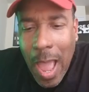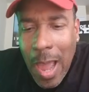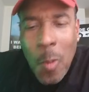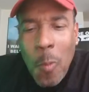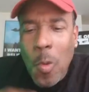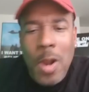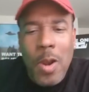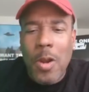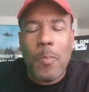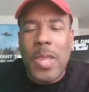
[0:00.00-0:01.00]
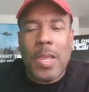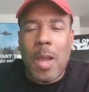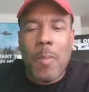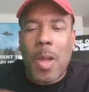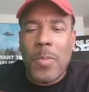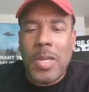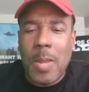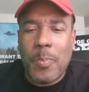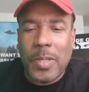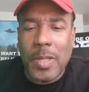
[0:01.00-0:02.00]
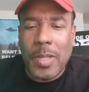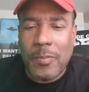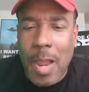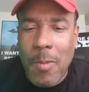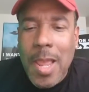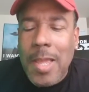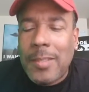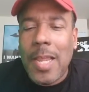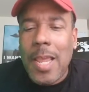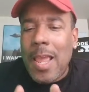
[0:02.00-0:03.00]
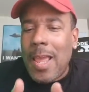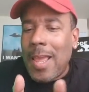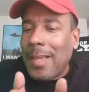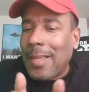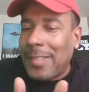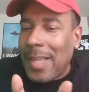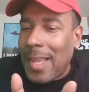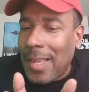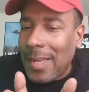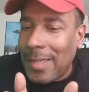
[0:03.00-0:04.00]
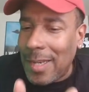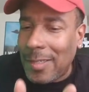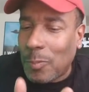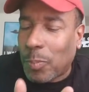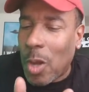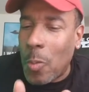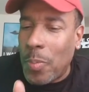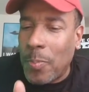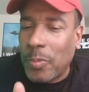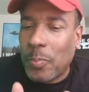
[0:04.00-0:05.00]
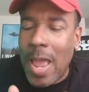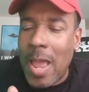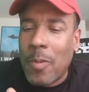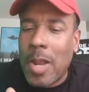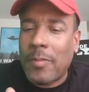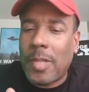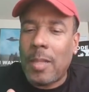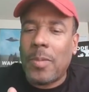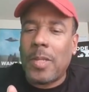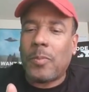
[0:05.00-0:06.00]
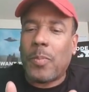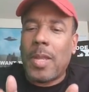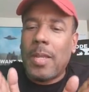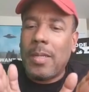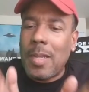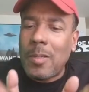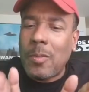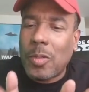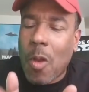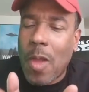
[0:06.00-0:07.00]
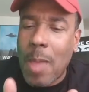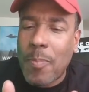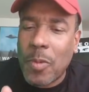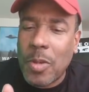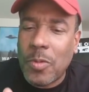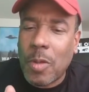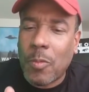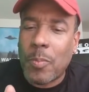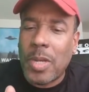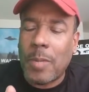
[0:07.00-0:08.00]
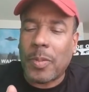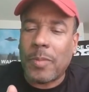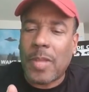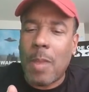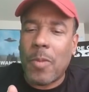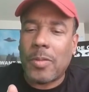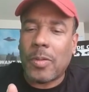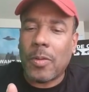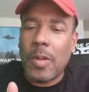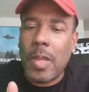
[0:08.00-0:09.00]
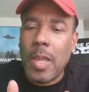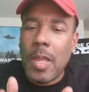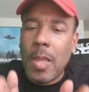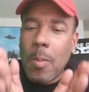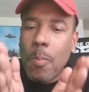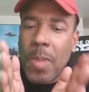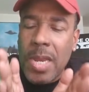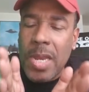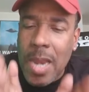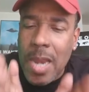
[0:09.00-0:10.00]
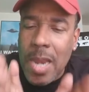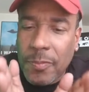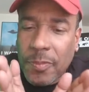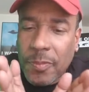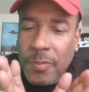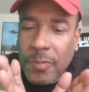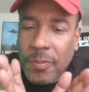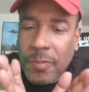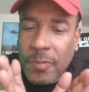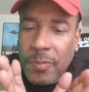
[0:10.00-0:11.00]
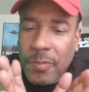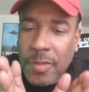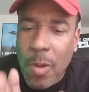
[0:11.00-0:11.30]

don't want her to become a manipulative time. See, because this is blowing people's mind when I tell them this, but this is what's going to happen when you deal with a manipulative time waster. Mm-hmm. Manipulative time wasters